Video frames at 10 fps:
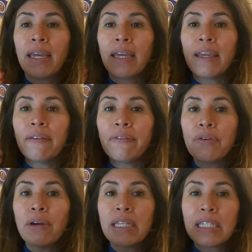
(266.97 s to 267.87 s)
if
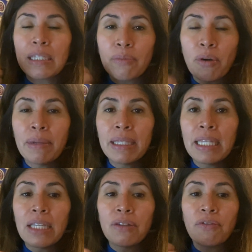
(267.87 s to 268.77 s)
you are in this moment
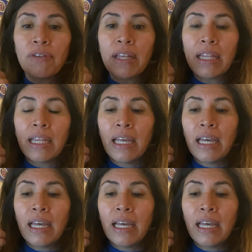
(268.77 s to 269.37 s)
that you feel